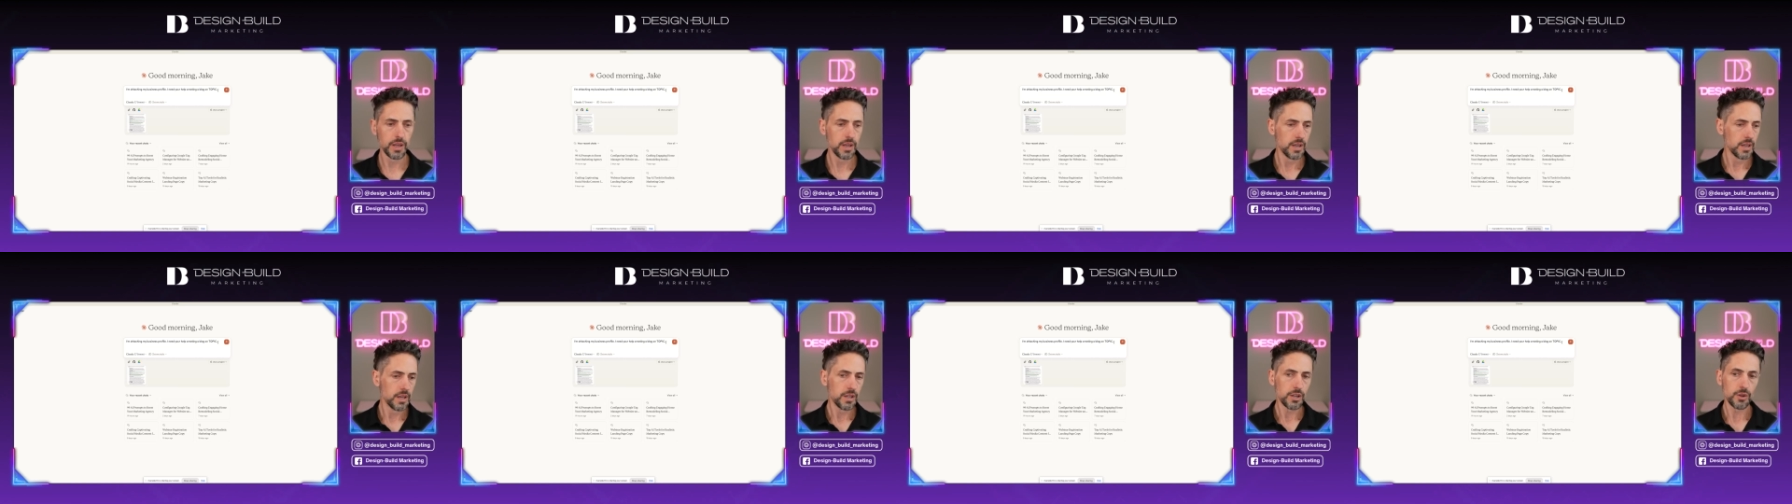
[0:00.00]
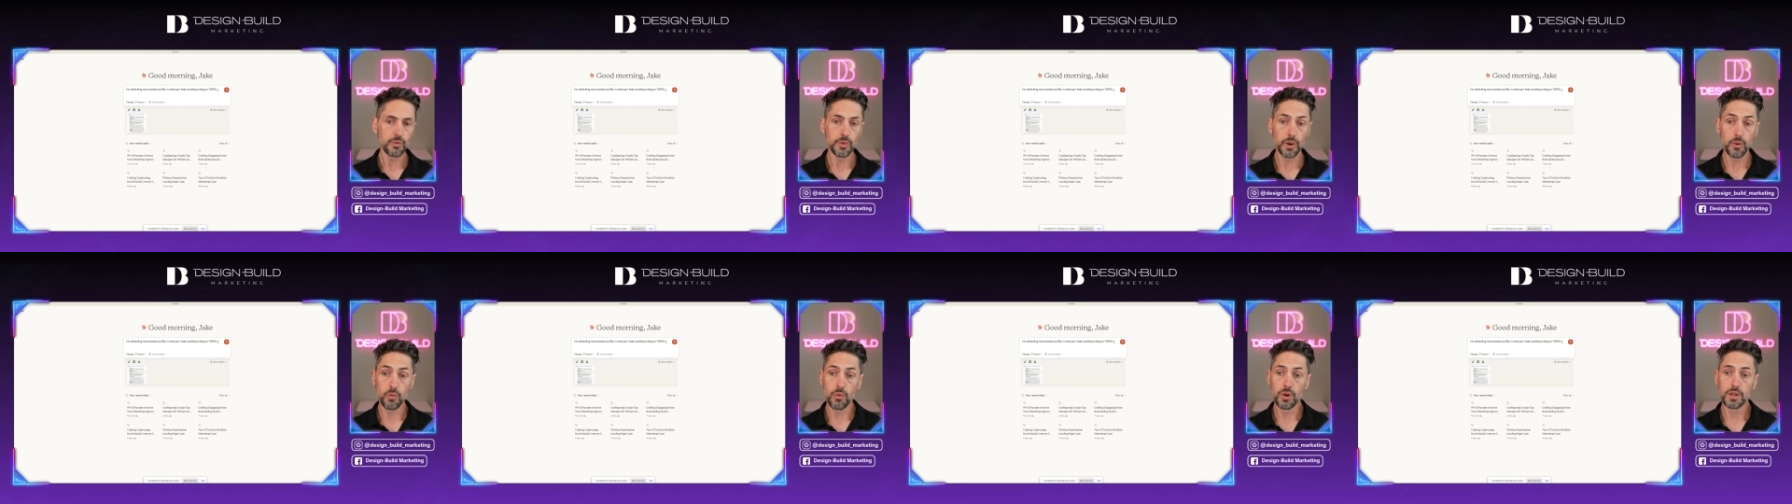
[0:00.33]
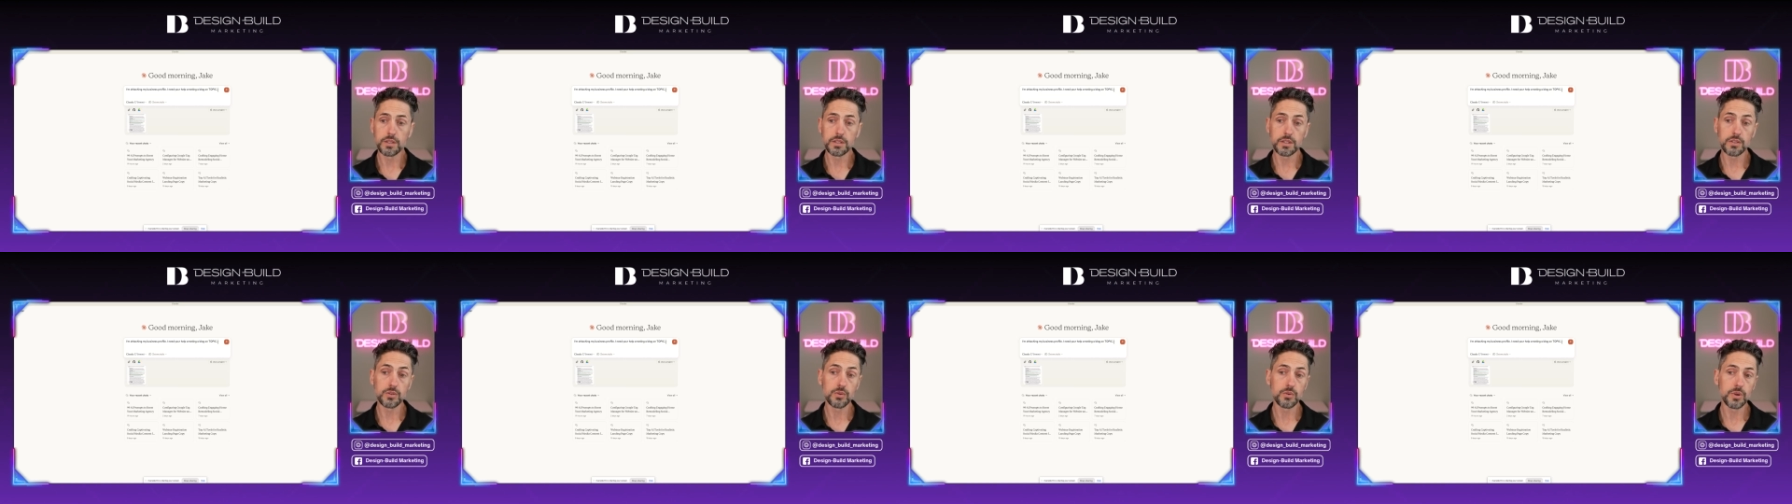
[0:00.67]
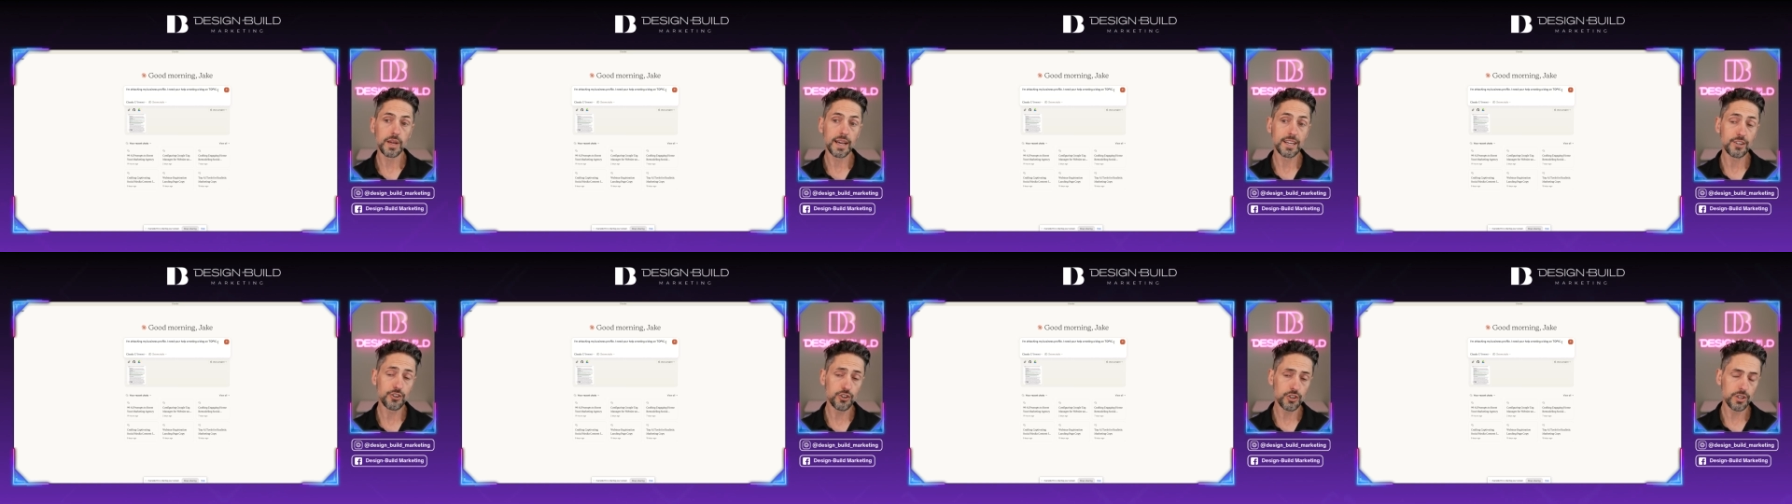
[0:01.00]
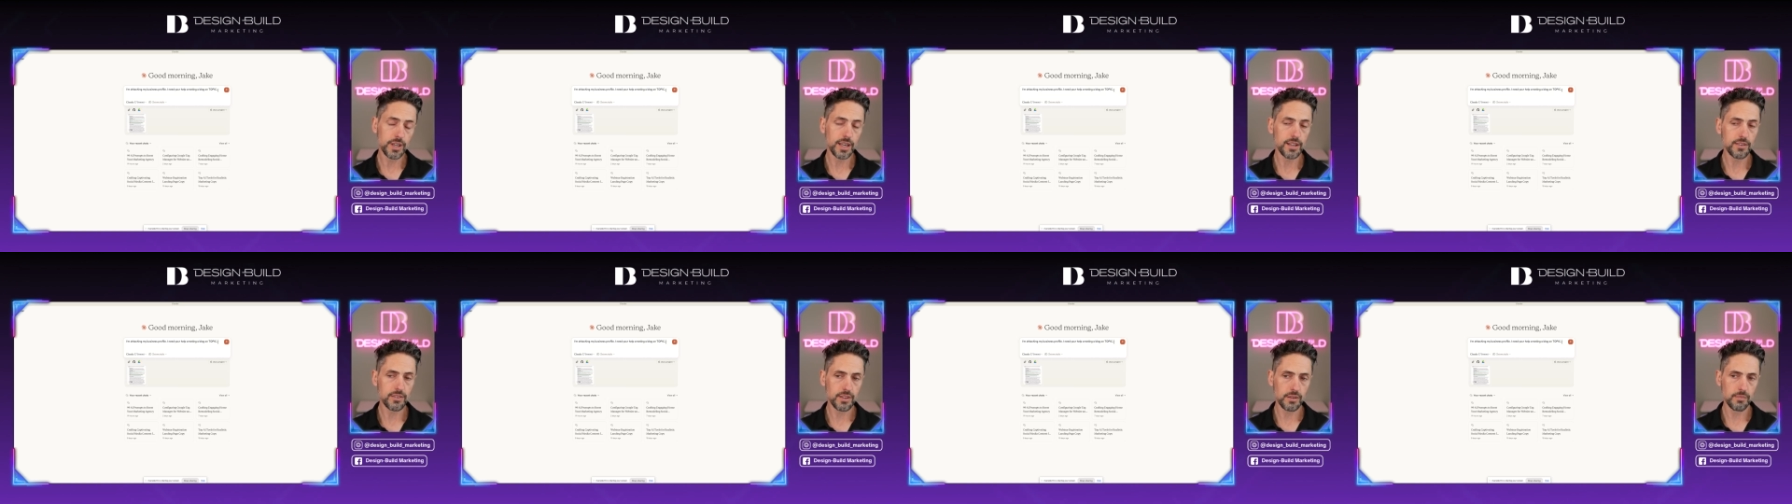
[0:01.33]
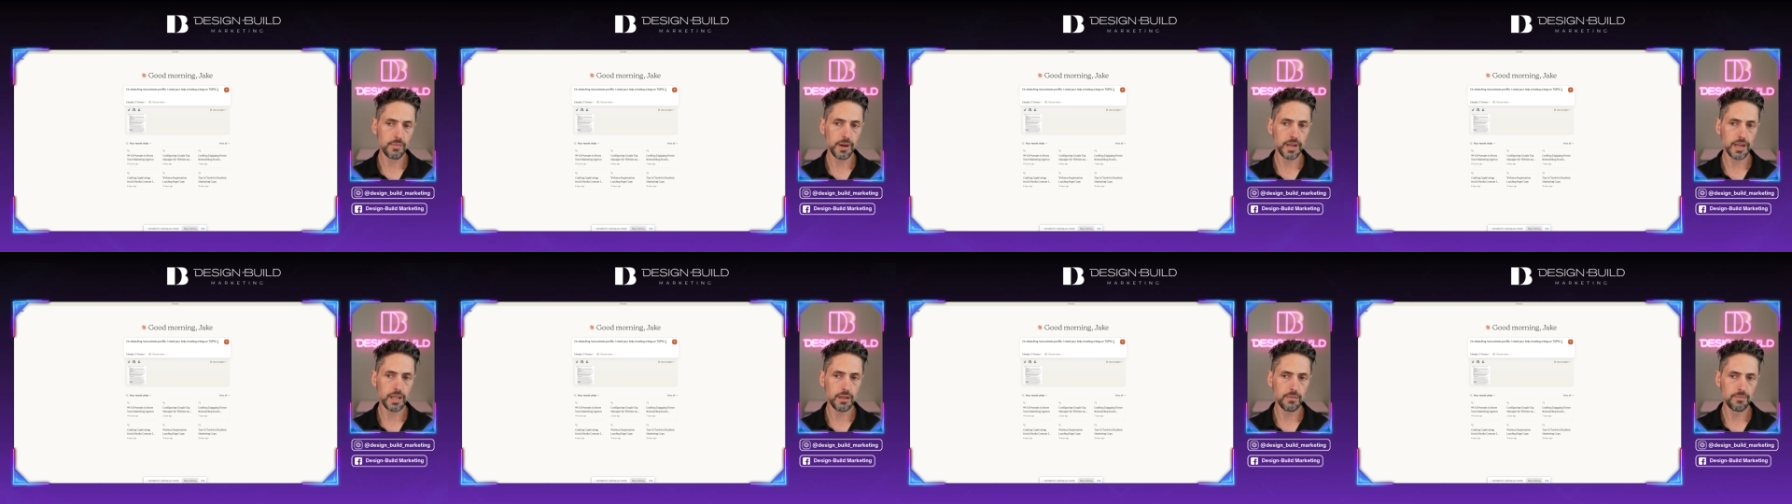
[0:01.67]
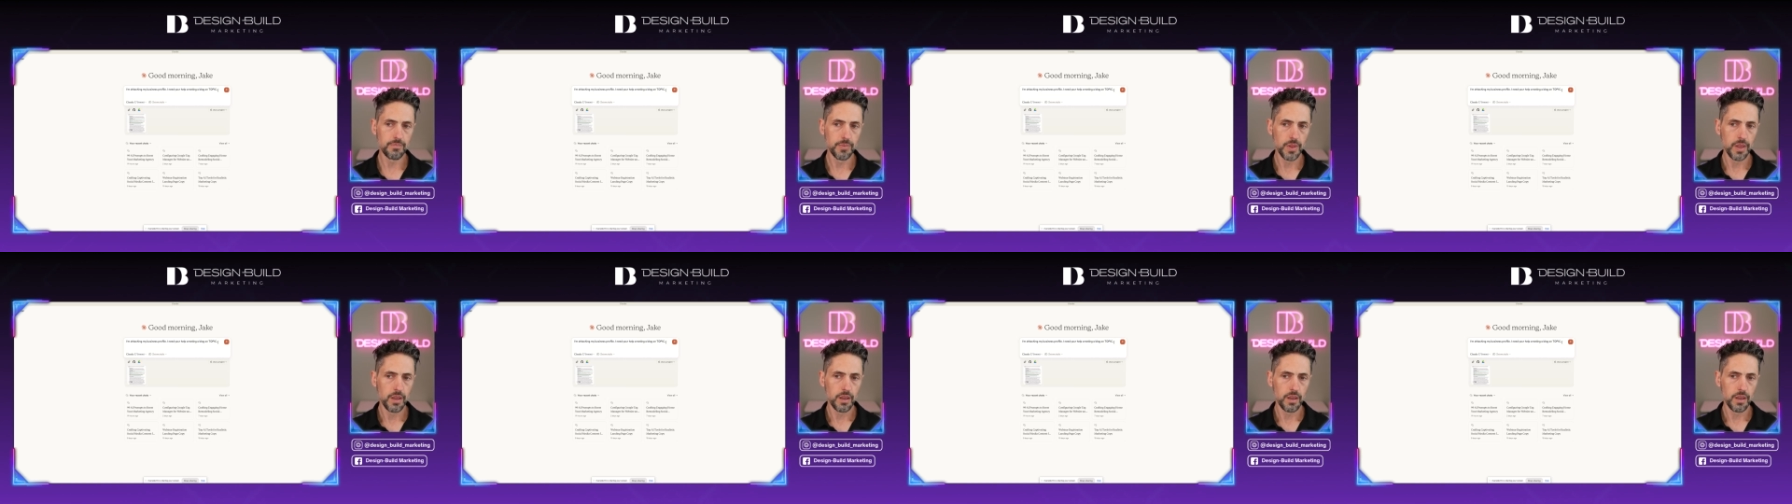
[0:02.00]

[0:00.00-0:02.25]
Do I want to educate somebody